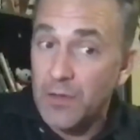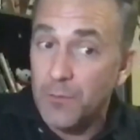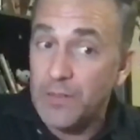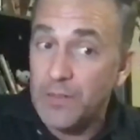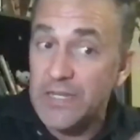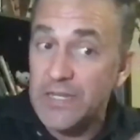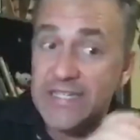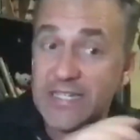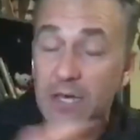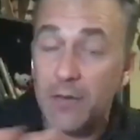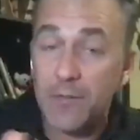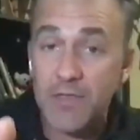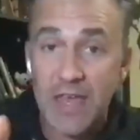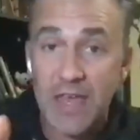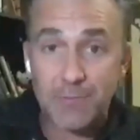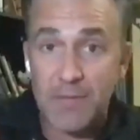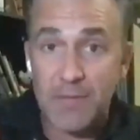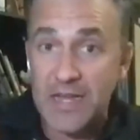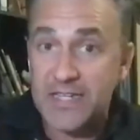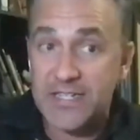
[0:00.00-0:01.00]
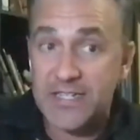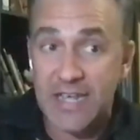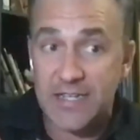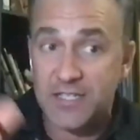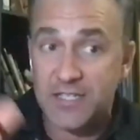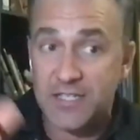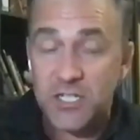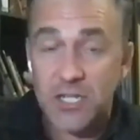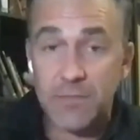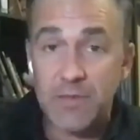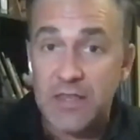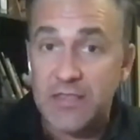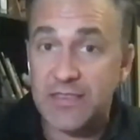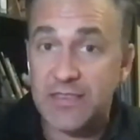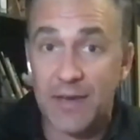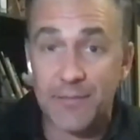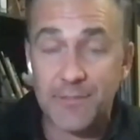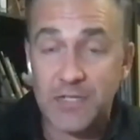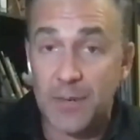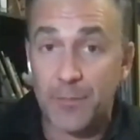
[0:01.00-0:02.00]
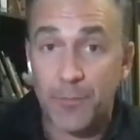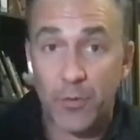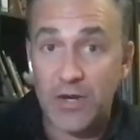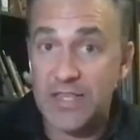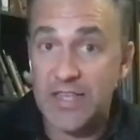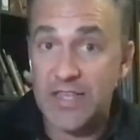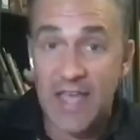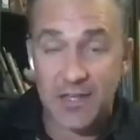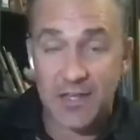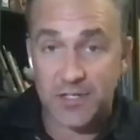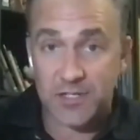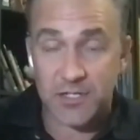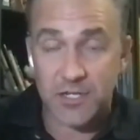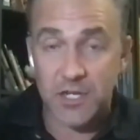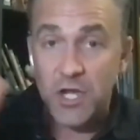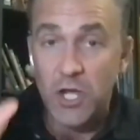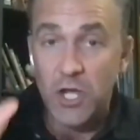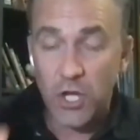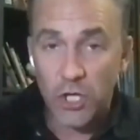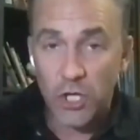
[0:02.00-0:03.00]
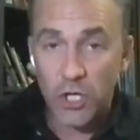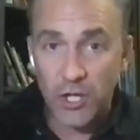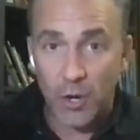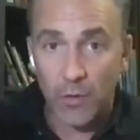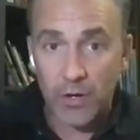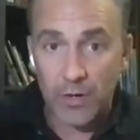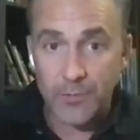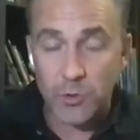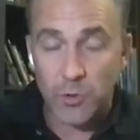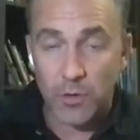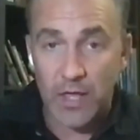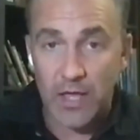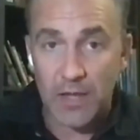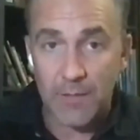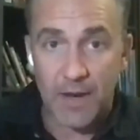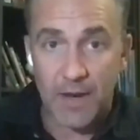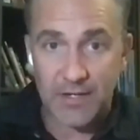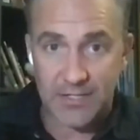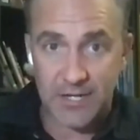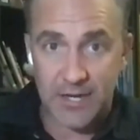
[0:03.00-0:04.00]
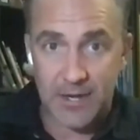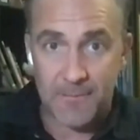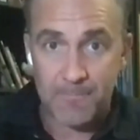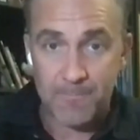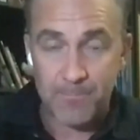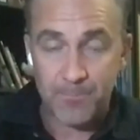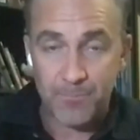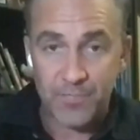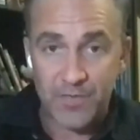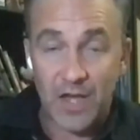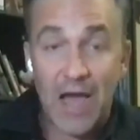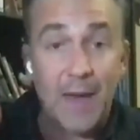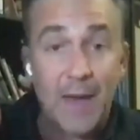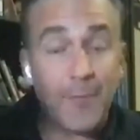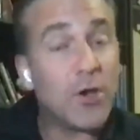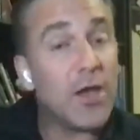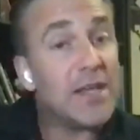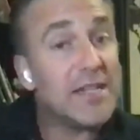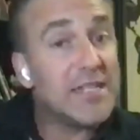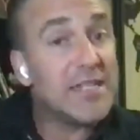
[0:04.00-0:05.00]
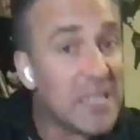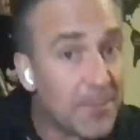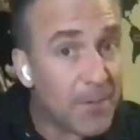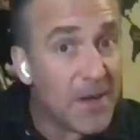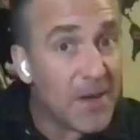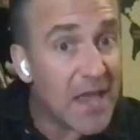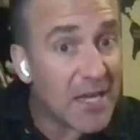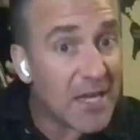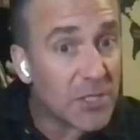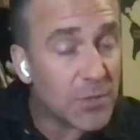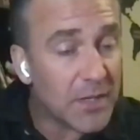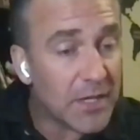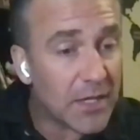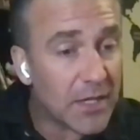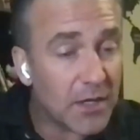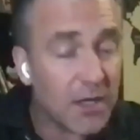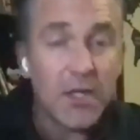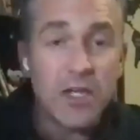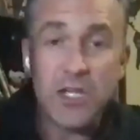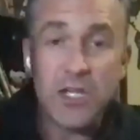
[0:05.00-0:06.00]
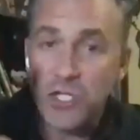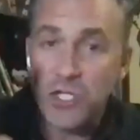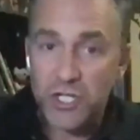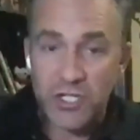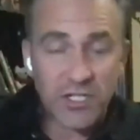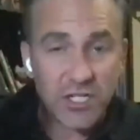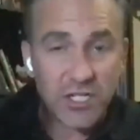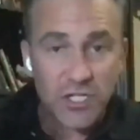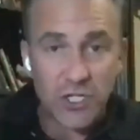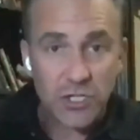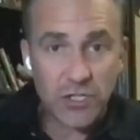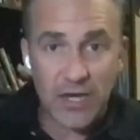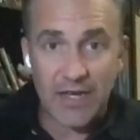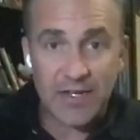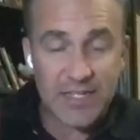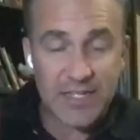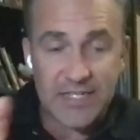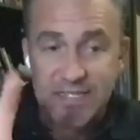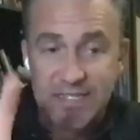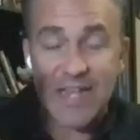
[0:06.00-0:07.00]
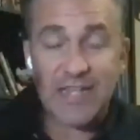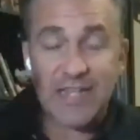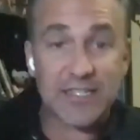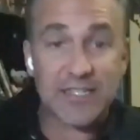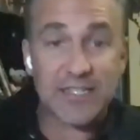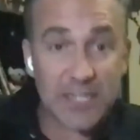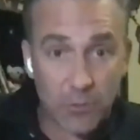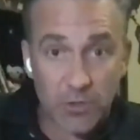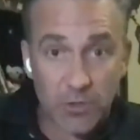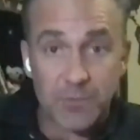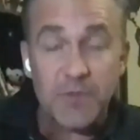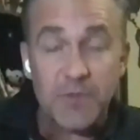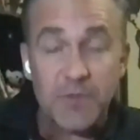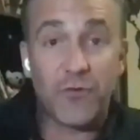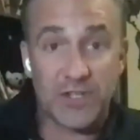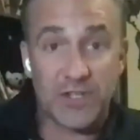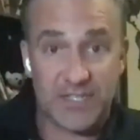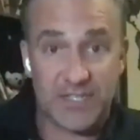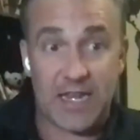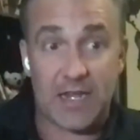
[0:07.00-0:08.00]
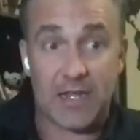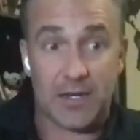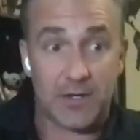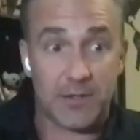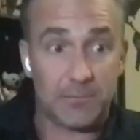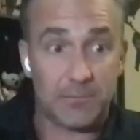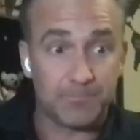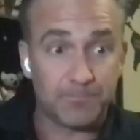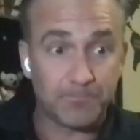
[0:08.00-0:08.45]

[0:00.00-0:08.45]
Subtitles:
Please tell me that makes sense. Just give me a thumbs up or a yes. You know what I'm talking about here. I am going deeper next week. Just need you to understand. Stick with me for a second.